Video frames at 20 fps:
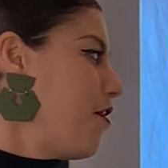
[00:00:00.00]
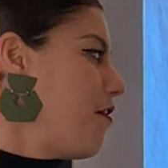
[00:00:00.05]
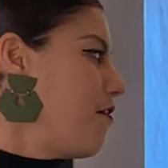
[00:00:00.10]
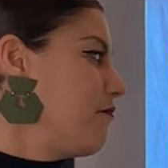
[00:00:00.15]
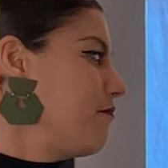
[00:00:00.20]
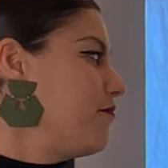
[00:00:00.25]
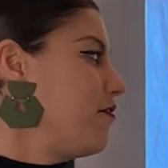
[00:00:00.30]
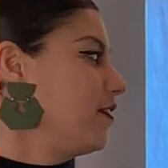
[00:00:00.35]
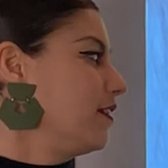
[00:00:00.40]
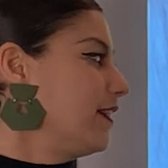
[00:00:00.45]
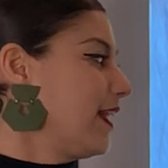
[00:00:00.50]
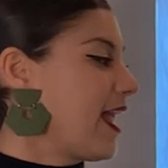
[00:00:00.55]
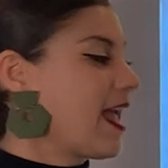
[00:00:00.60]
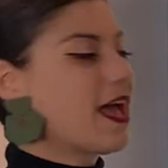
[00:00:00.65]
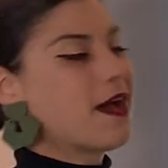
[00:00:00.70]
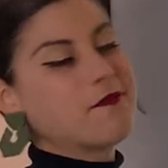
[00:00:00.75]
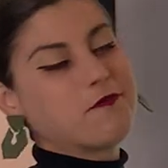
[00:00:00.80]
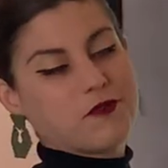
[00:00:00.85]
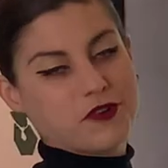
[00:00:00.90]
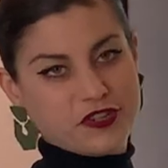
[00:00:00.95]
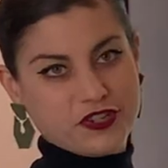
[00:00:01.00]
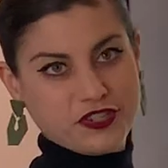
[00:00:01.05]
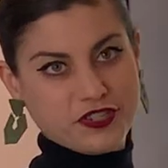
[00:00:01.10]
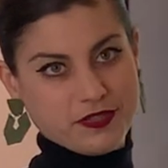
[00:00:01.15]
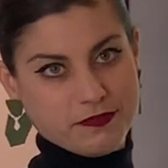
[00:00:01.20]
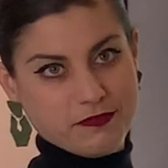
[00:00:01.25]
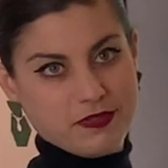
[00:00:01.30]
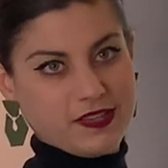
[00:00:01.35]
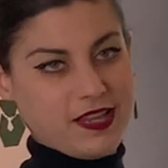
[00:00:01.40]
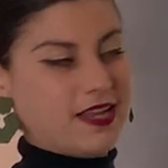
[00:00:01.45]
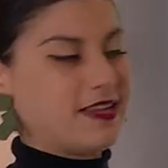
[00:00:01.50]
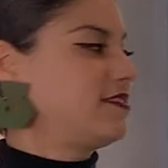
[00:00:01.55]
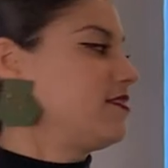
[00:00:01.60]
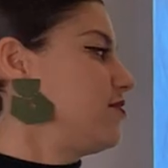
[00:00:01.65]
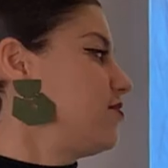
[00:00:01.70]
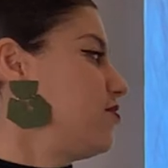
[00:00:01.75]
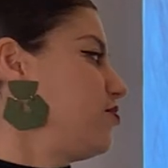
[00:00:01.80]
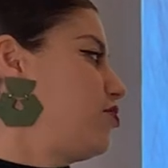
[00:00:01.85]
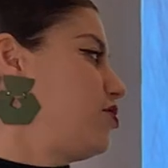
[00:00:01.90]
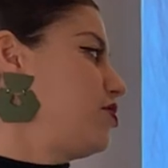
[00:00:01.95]
of the Lamb which
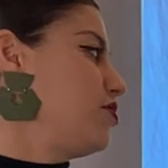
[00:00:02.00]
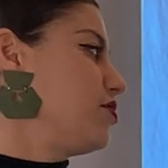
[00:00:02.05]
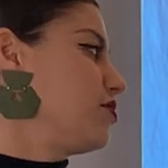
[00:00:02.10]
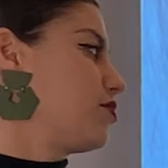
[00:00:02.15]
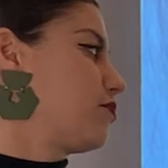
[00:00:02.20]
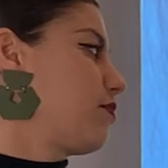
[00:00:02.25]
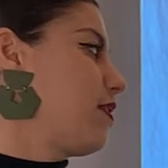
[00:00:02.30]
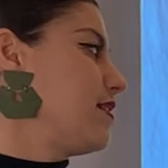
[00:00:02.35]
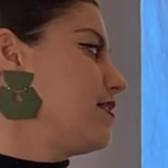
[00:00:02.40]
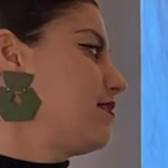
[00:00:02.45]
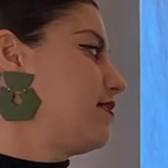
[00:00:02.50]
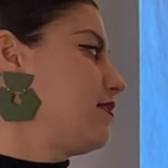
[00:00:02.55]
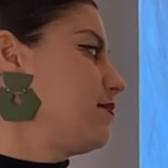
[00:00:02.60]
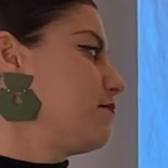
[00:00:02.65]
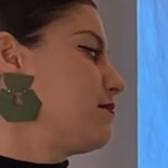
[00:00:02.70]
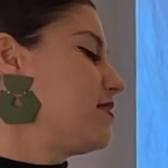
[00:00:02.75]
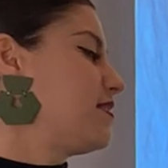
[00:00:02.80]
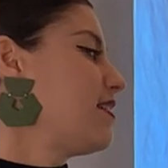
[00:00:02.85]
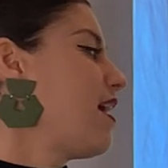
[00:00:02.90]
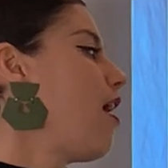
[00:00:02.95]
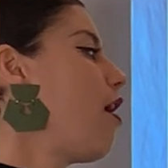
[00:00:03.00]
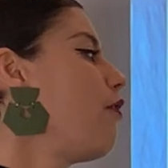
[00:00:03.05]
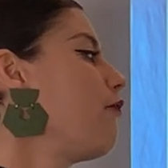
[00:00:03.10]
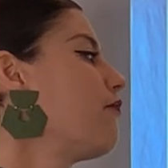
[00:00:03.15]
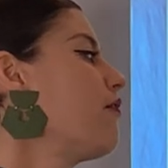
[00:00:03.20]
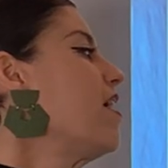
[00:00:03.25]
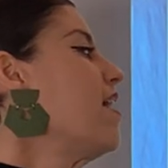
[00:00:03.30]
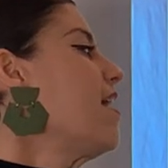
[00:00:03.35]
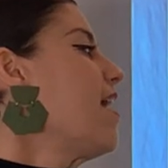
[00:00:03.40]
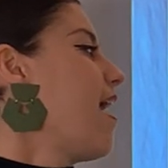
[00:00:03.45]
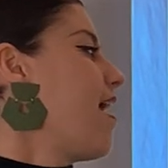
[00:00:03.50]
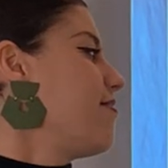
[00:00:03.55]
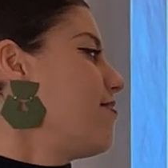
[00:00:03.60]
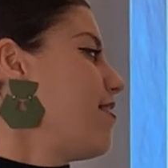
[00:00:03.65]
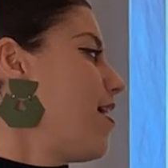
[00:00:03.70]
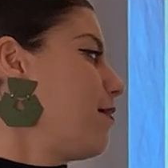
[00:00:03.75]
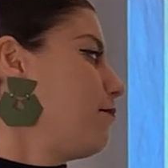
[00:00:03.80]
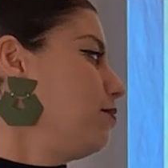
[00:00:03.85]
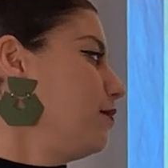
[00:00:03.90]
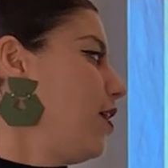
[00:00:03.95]
symbolizes Jesus Christ himself and
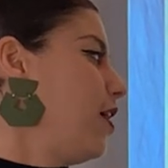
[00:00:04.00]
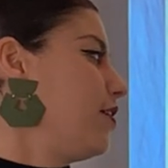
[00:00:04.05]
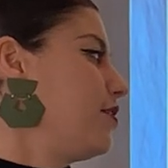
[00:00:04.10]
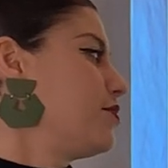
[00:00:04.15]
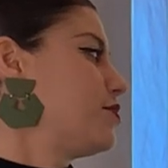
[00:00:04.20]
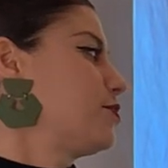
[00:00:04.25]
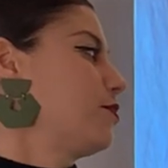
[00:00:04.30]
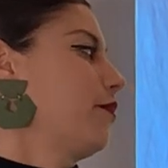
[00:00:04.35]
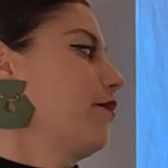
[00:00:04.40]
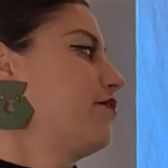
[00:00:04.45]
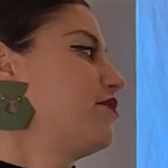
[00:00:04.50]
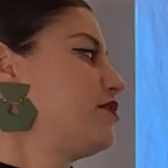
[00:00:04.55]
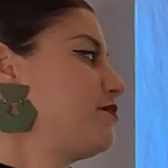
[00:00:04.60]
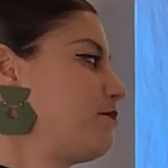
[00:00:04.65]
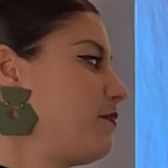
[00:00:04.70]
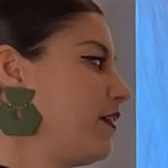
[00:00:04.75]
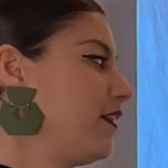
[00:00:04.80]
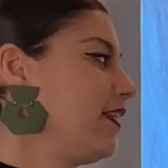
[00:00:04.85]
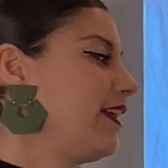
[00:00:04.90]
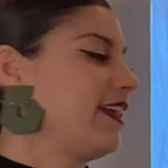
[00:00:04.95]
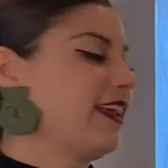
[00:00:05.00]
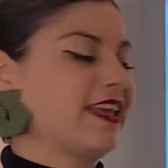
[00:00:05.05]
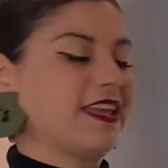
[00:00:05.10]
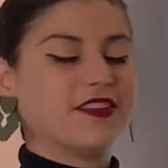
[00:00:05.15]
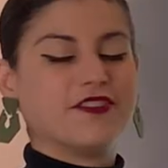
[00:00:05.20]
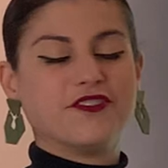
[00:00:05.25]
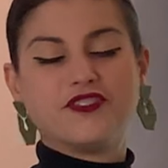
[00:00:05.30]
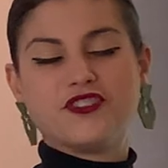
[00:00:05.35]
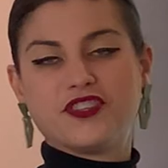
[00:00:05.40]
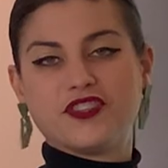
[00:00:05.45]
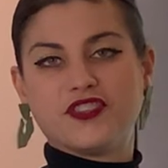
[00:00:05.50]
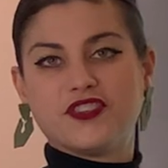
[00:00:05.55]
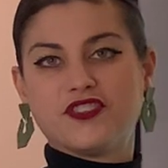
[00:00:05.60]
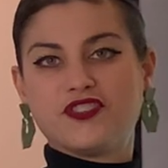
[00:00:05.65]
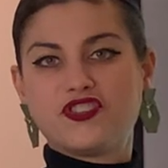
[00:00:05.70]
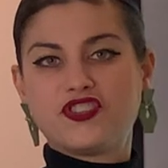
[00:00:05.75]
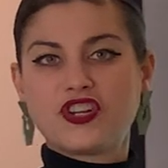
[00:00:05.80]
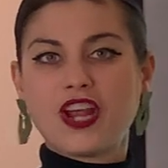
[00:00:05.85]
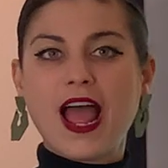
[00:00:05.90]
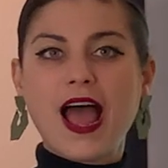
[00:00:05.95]
that blood is sort of spilling into the
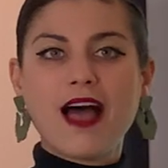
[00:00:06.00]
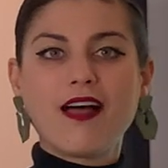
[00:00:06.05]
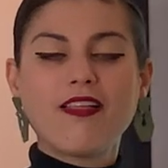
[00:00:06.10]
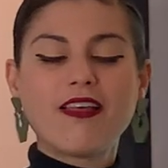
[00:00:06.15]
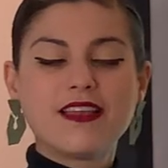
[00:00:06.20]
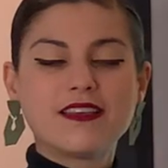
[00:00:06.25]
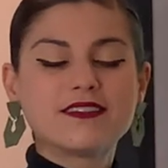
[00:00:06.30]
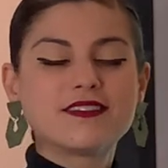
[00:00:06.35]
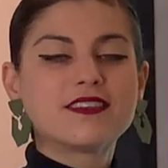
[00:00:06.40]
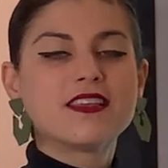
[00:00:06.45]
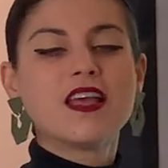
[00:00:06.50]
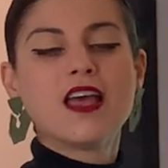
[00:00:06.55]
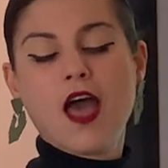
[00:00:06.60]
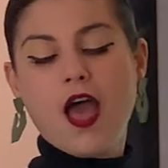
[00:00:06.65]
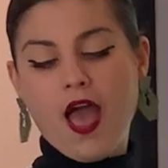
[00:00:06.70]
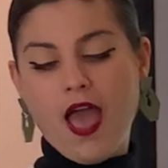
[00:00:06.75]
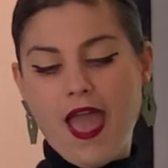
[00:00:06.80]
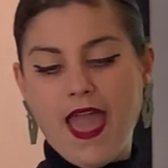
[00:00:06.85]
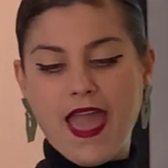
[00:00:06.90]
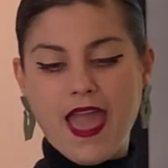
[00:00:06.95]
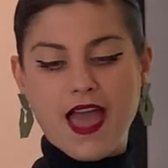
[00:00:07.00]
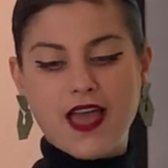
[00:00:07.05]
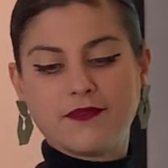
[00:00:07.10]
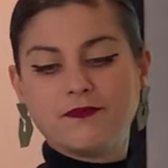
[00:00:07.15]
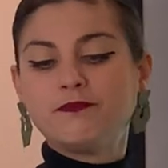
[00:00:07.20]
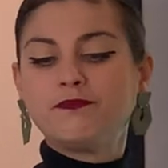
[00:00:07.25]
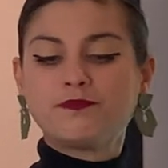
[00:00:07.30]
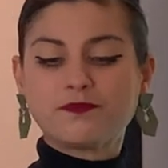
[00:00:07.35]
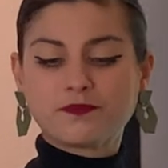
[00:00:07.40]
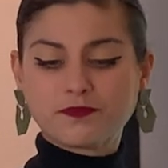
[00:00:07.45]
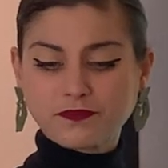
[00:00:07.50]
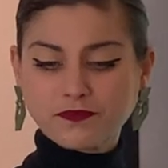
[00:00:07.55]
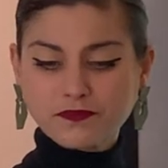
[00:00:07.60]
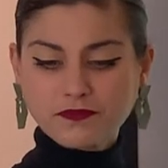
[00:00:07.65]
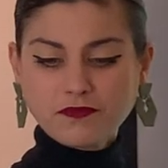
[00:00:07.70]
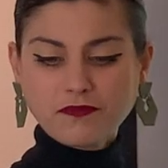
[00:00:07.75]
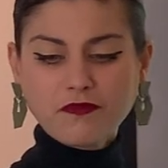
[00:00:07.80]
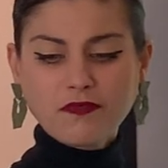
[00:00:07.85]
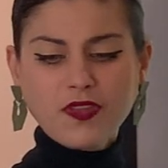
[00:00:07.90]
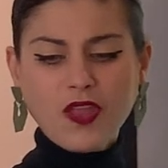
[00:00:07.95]
chalice and
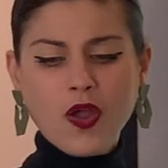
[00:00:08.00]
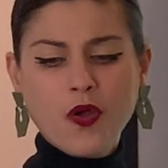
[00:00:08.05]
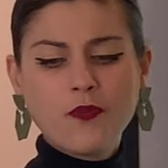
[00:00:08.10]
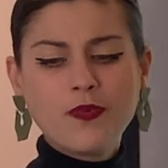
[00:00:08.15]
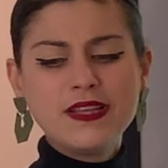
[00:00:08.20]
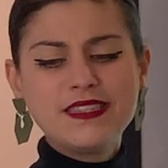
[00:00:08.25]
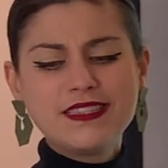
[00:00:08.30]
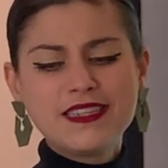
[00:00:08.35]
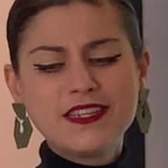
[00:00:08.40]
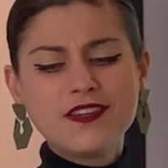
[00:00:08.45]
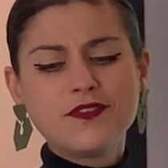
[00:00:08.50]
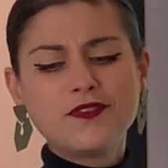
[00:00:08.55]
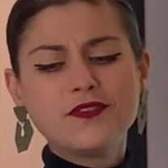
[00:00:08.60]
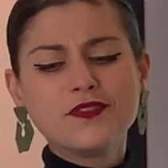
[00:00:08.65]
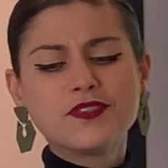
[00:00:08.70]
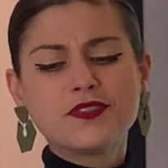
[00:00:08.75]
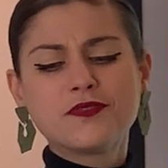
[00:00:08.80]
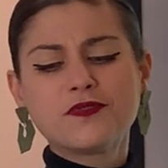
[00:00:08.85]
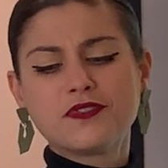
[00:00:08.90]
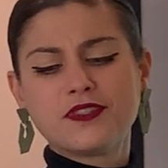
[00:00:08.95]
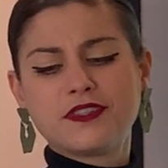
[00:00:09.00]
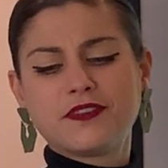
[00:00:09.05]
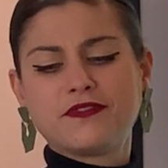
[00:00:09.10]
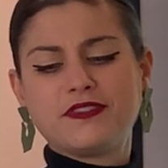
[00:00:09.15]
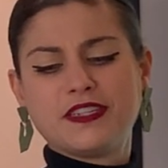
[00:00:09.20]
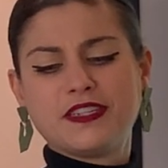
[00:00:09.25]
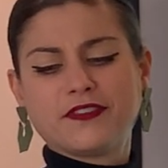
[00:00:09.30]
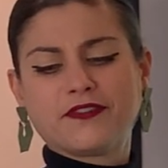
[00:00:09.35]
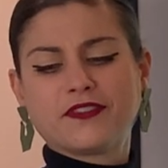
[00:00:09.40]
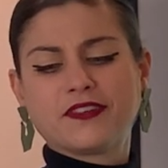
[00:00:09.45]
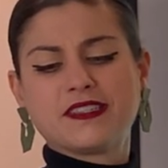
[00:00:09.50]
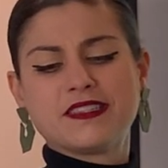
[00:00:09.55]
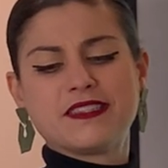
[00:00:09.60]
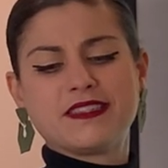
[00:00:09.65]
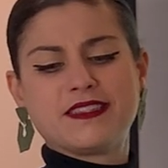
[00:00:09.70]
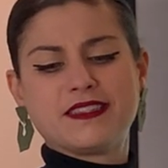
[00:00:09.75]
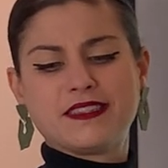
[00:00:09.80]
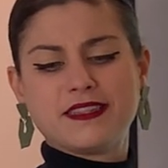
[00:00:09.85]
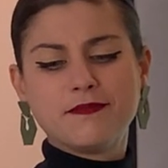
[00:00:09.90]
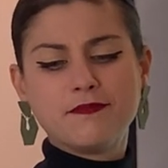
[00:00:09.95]
we see all sorts of different
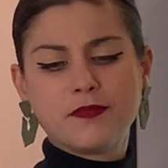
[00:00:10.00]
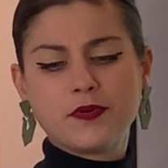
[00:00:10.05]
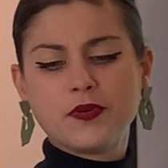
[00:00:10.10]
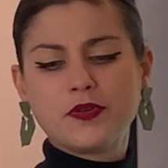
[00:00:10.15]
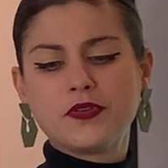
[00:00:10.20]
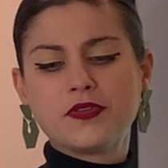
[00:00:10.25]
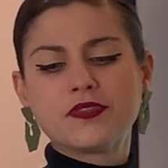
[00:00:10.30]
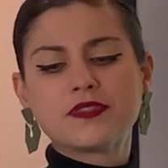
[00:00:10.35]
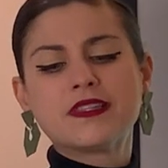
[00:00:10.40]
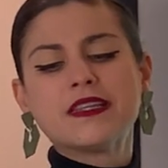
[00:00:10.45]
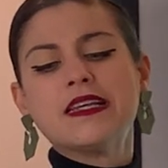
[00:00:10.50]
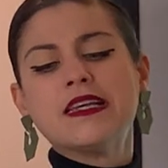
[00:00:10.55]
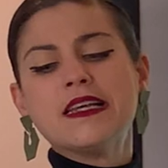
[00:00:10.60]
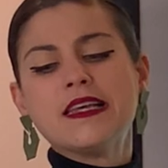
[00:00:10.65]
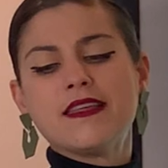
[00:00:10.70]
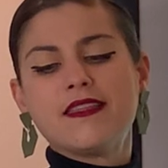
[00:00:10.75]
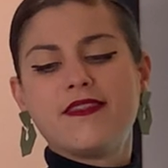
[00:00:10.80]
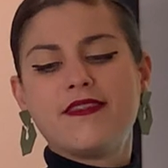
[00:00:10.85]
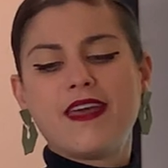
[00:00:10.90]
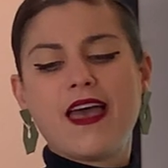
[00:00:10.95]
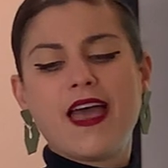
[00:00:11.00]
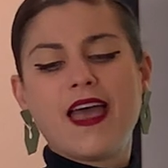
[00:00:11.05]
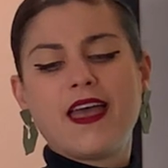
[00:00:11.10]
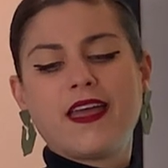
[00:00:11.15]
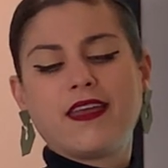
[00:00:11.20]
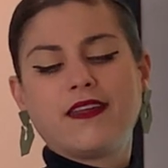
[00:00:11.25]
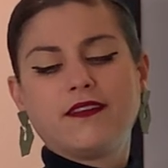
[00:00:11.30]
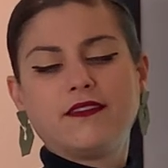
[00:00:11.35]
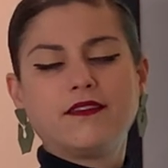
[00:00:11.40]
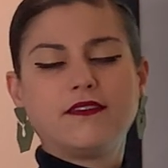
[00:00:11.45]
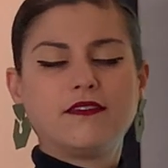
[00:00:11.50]
symbols that,